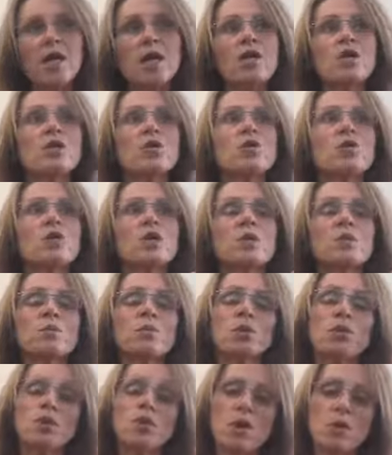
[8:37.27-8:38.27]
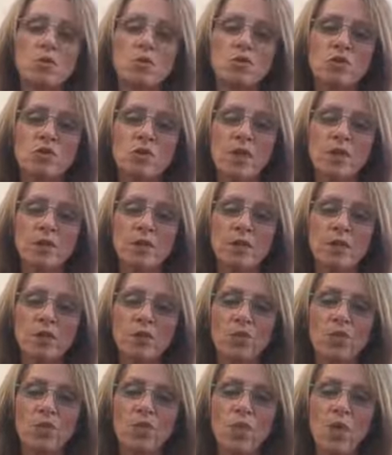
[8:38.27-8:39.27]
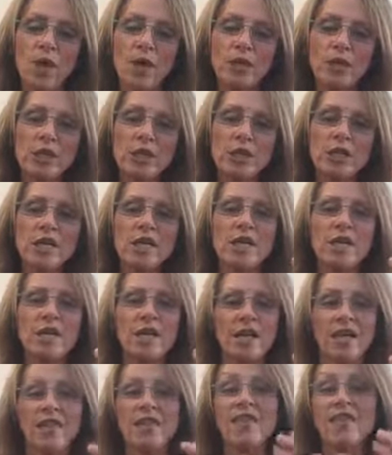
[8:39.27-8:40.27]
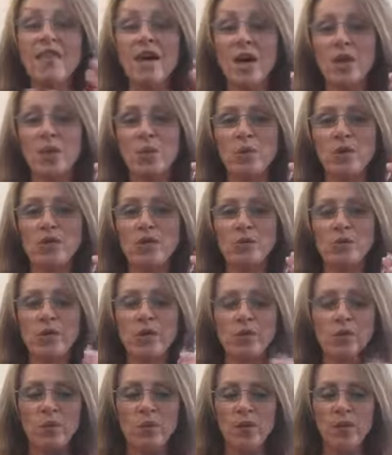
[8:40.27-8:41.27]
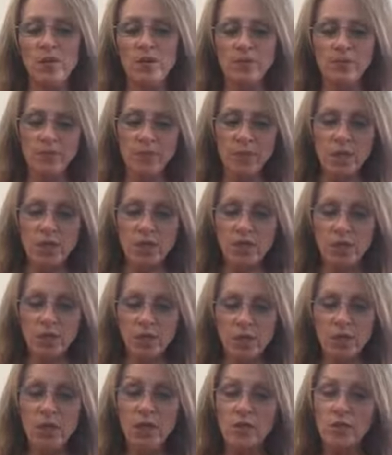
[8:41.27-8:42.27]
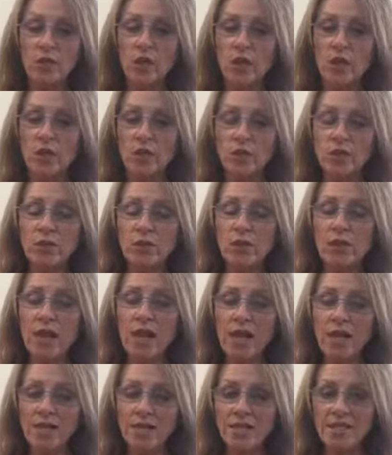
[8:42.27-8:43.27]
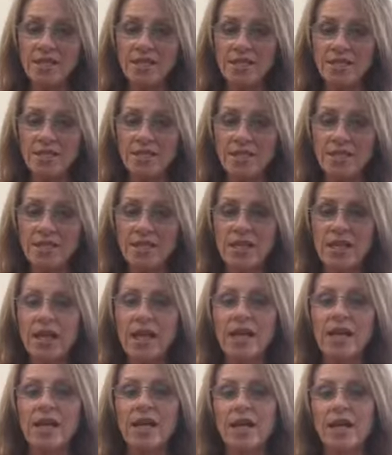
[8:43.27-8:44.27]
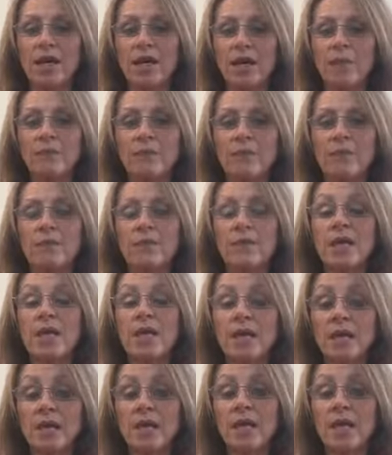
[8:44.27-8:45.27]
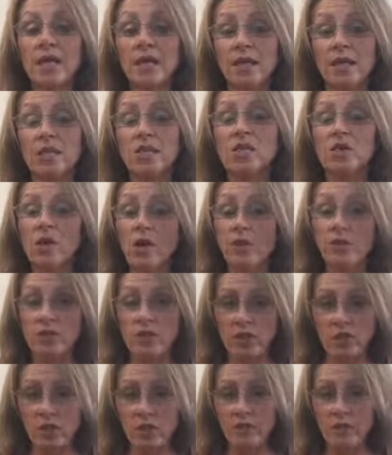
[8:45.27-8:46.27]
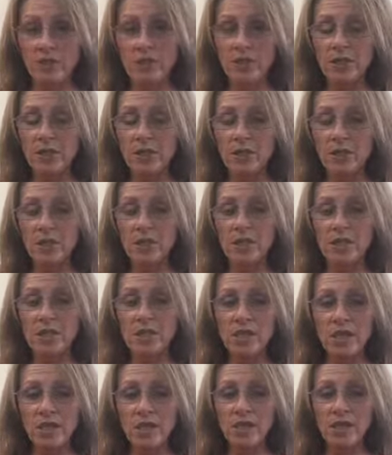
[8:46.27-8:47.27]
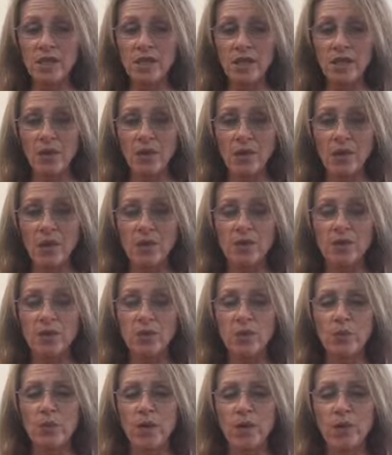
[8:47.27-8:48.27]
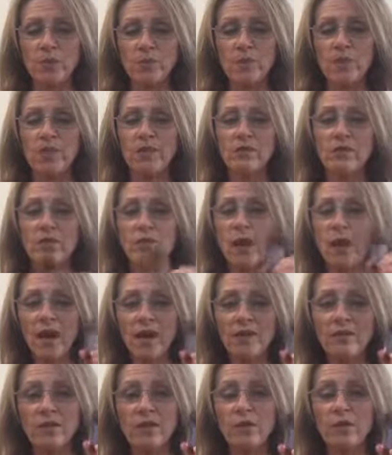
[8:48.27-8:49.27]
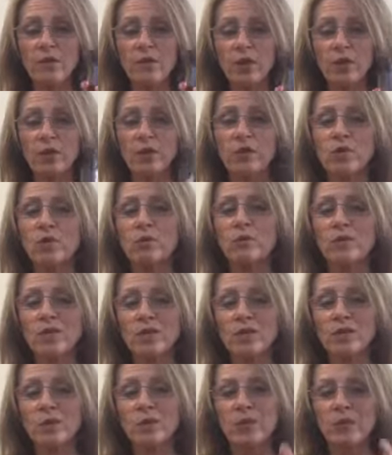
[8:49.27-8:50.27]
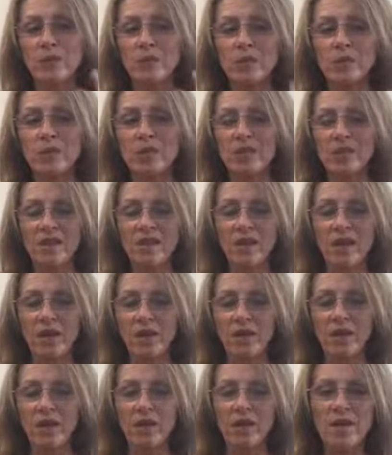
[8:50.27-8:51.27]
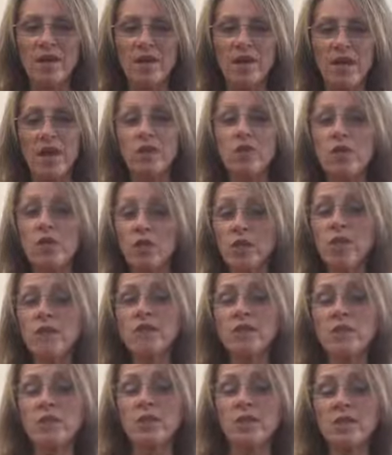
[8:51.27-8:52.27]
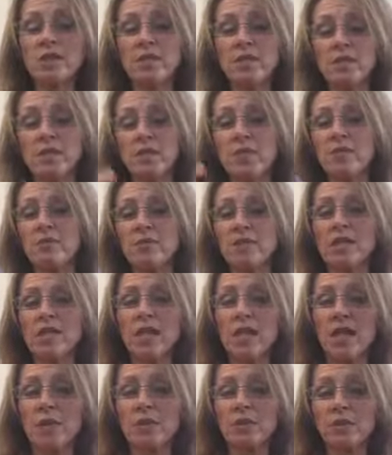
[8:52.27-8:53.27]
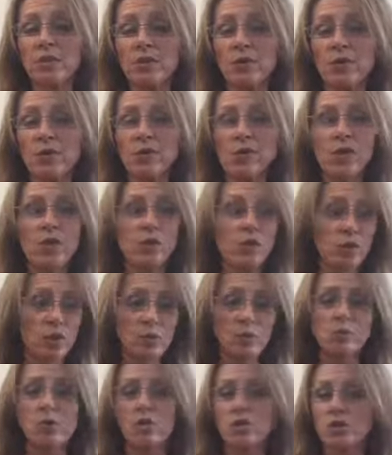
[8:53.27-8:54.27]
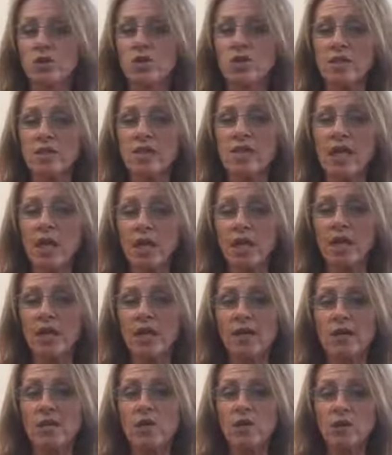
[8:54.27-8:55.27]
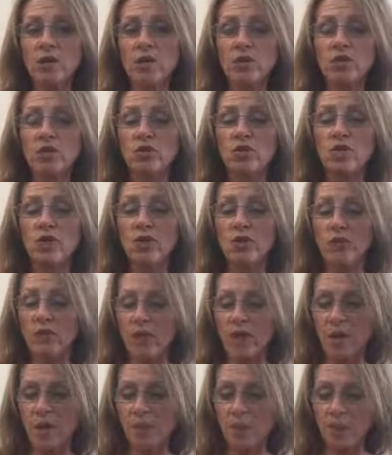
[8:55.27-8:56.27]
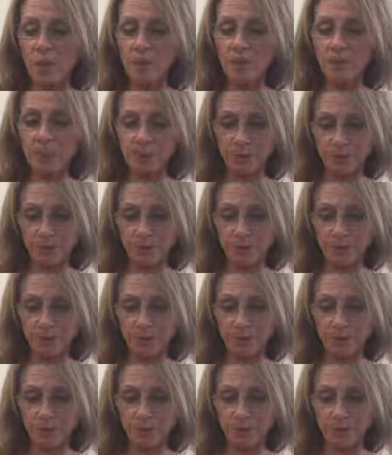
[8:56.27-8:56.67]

You can put a couple drops in water, and that works really well. doTERRA also has this in a soft gel, so you can take it that way as well. But if you have the oil, you might as well use it that way. And you can even put this in an empty capsule that you can purchase and do it yourself that way.